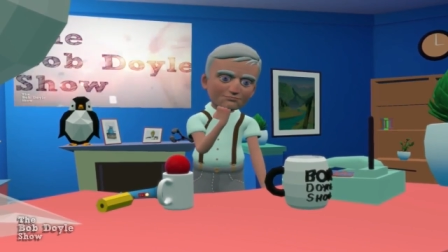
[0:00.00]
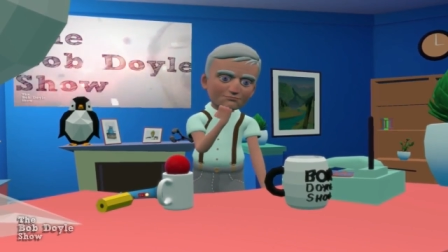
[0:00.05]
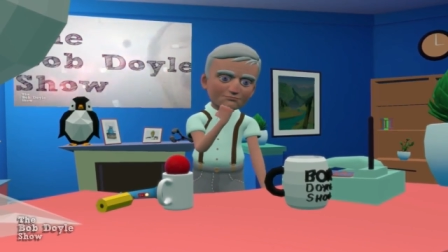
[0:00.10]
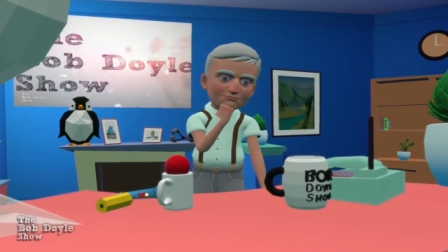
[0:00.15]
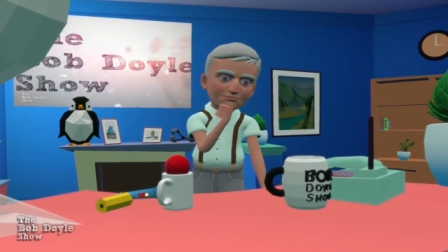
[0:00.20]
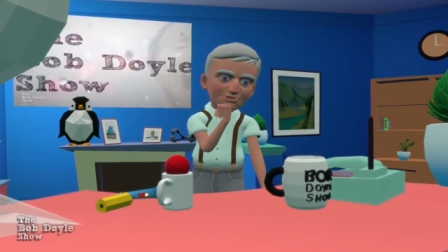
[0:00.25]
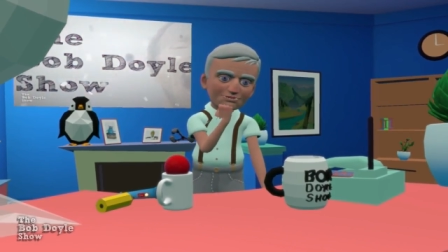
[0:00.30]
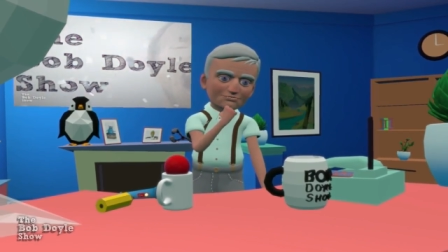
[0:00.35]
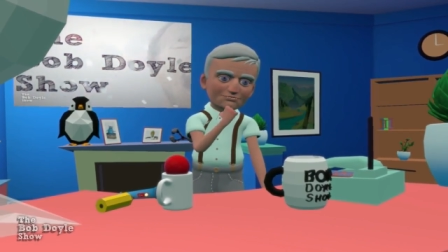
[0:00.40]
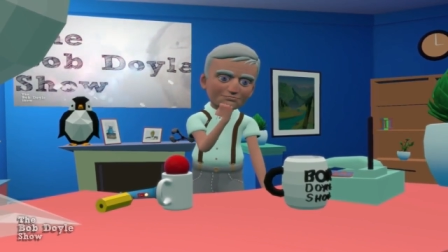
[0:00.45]

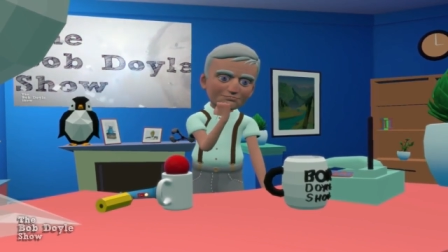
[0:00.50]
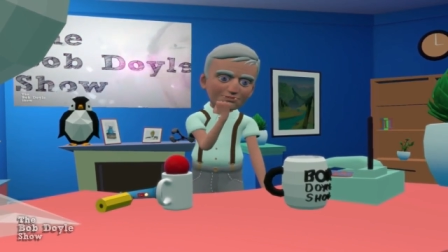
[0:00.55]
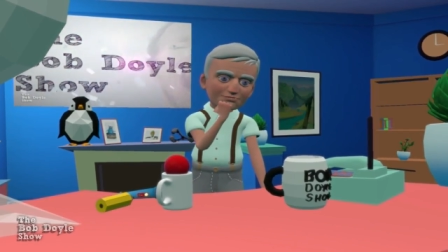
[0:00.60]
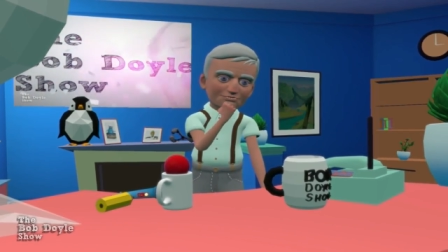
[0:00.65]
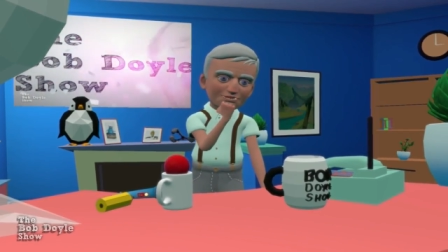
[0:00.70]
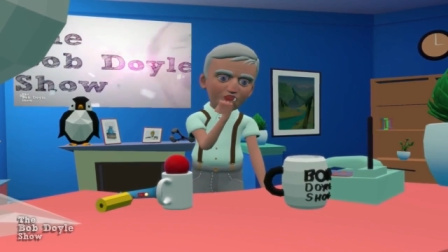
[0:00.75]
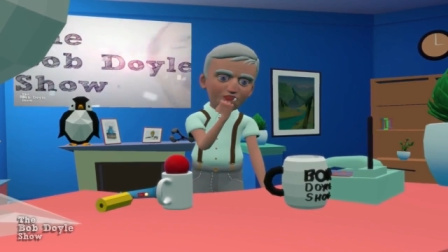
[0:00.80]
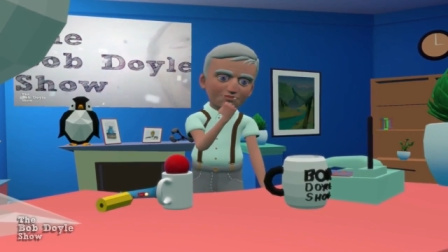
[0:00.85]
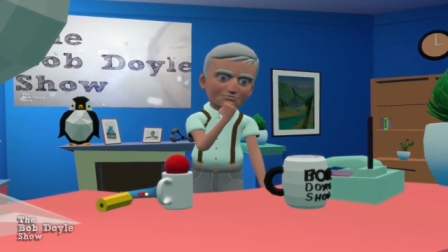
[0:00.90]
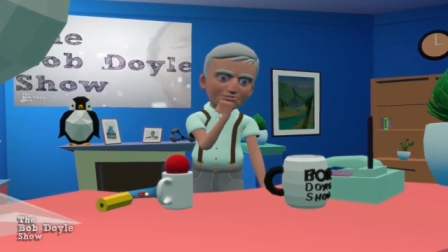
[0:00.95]
so I'm just
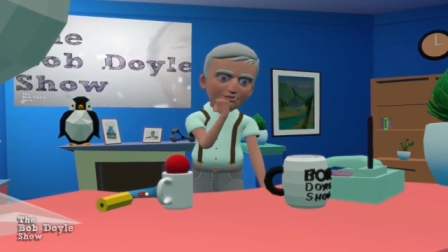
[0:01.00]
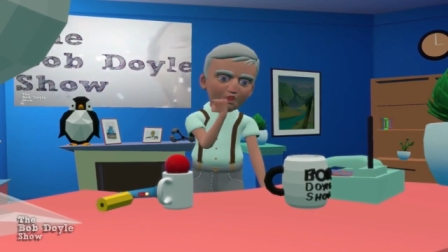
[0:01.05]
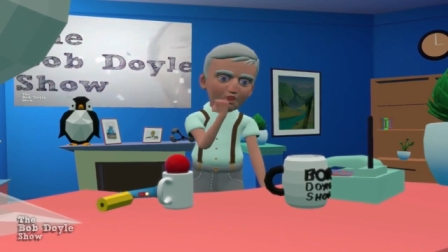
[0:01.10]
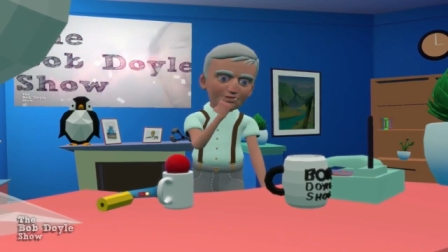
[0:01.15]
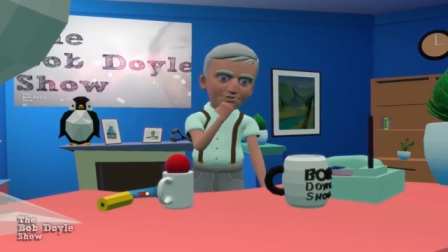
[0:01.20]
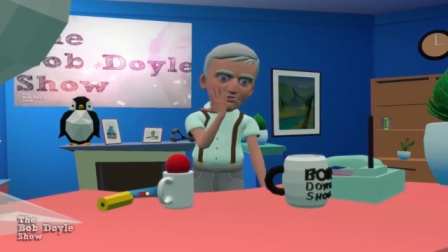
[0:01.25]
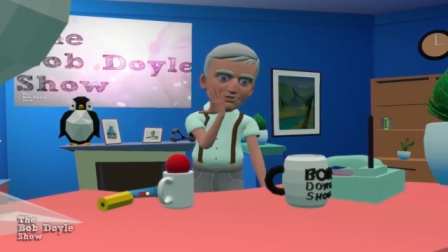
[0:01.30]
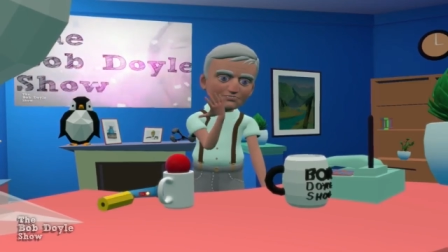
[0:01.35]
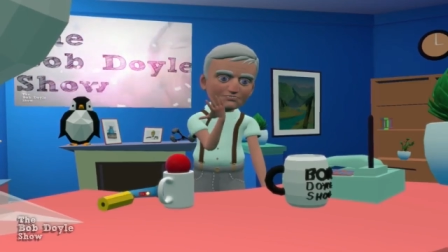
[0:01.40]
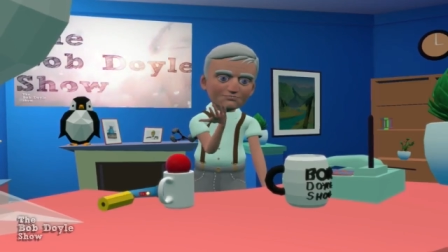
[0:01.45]
waiting.
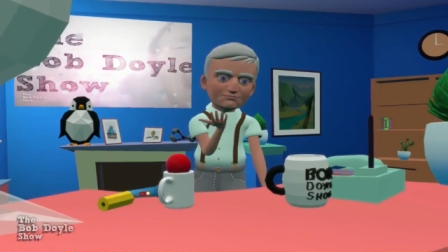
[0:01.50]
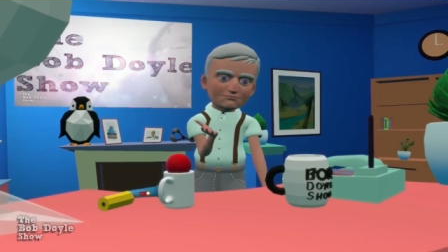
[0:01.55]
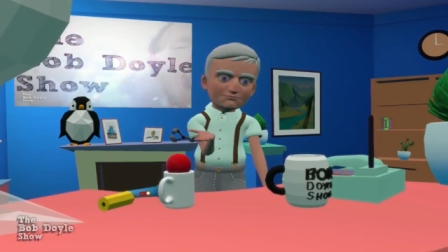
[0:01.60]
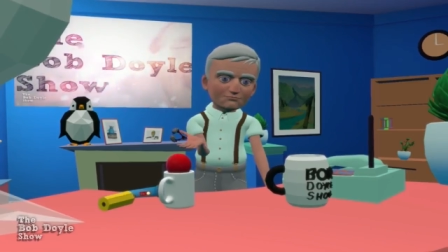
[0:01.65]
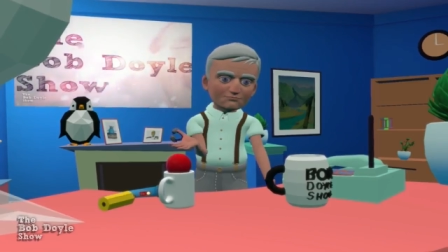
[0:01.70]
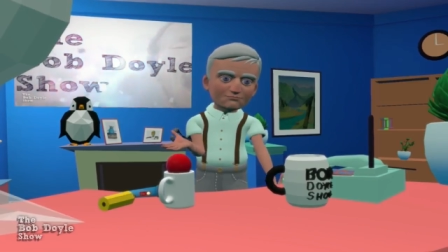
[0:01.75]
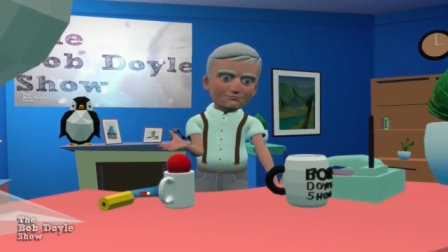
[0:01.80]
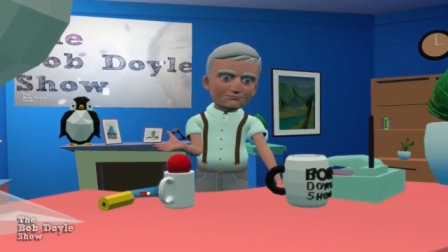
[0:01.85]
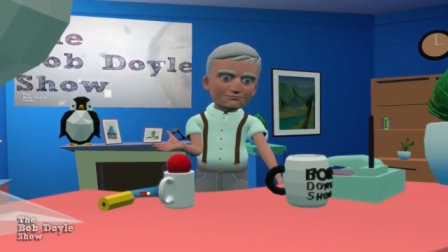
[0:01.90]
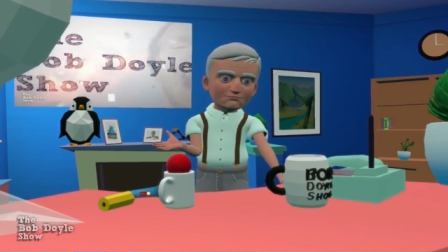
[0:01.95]

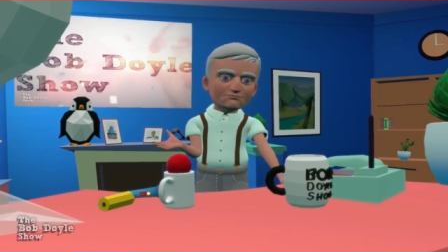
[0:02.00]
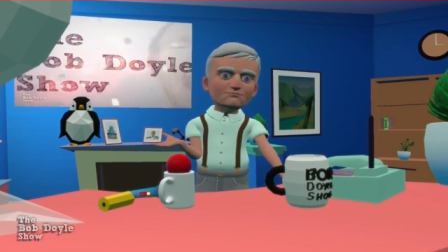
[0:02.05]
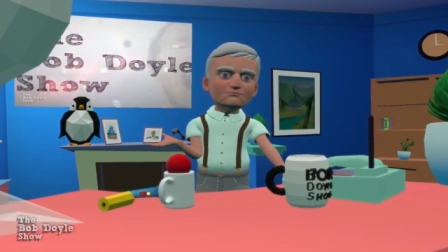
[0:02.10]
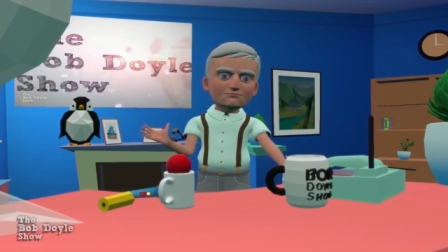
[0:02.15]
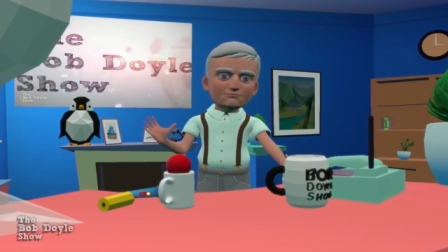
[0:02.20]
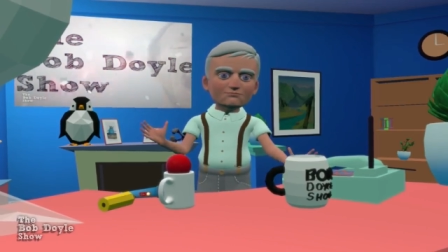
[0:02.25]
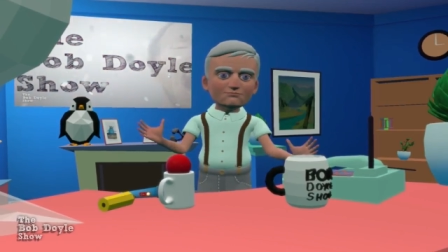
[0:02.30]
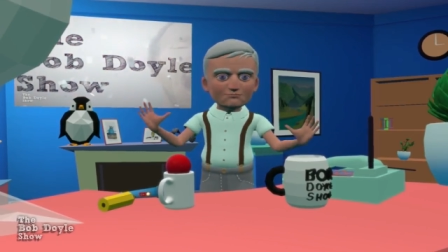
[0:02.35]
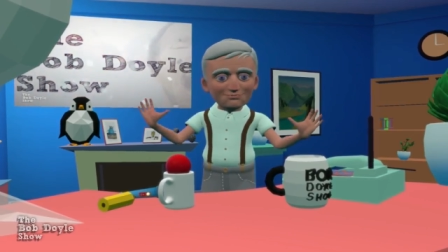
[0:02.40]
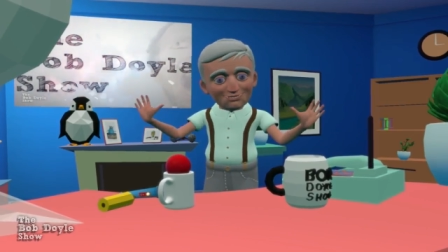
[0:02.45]

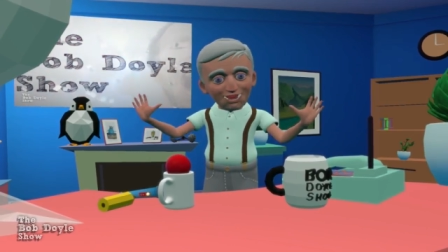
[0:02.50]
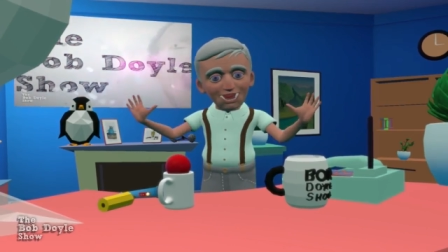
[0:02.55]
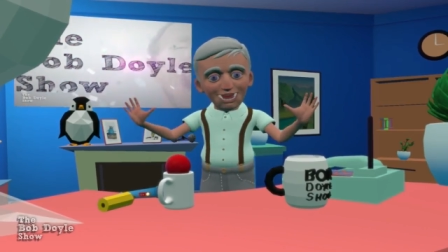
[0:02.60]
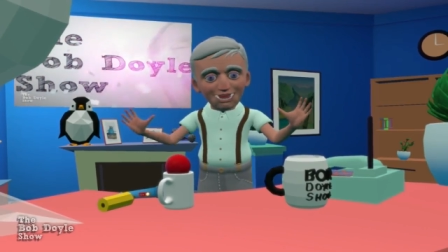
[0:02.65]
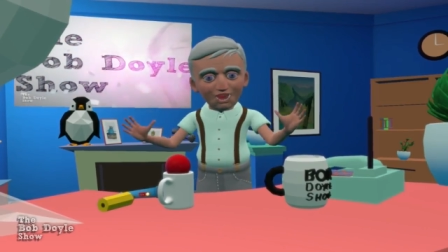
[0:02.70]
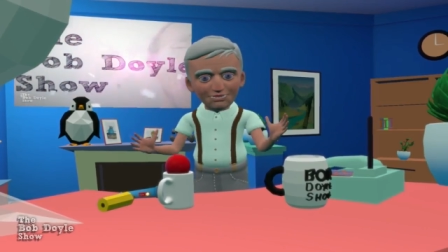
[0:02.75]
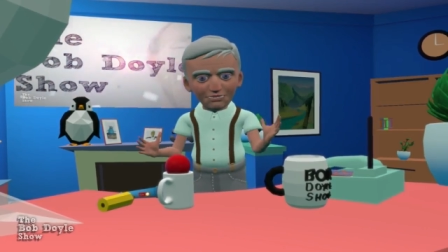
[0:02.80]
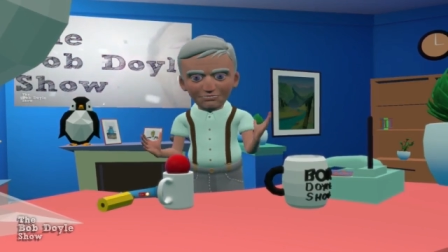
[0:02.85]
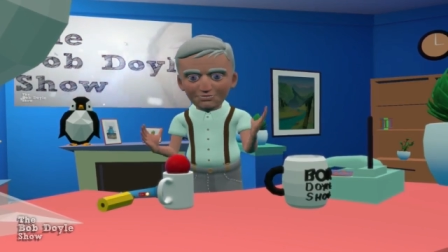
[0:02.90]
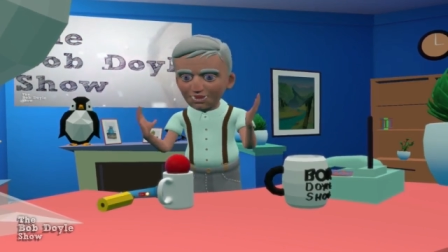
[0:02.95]
There we go.
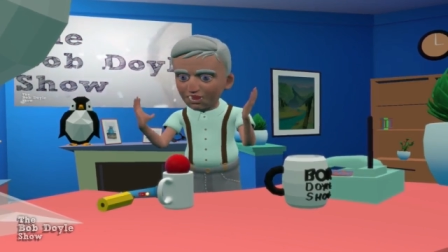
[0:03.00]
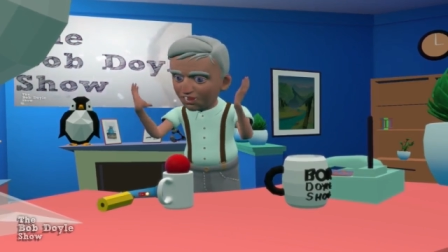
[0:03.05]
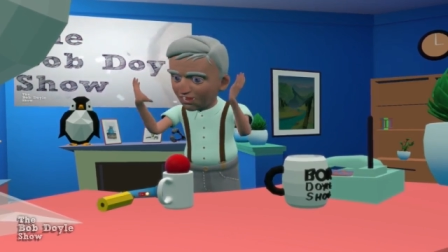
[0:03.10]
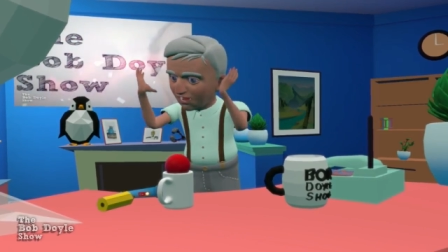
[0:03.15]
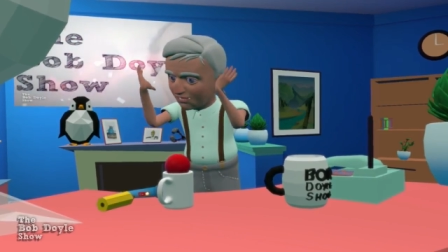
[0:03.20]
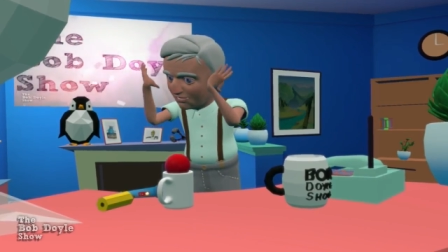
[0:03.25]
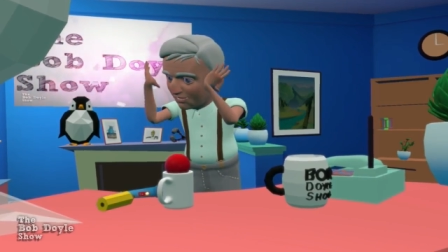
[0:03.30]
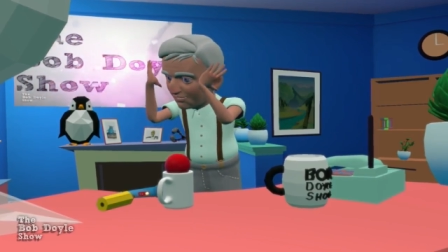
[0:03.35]
All right. Thank you.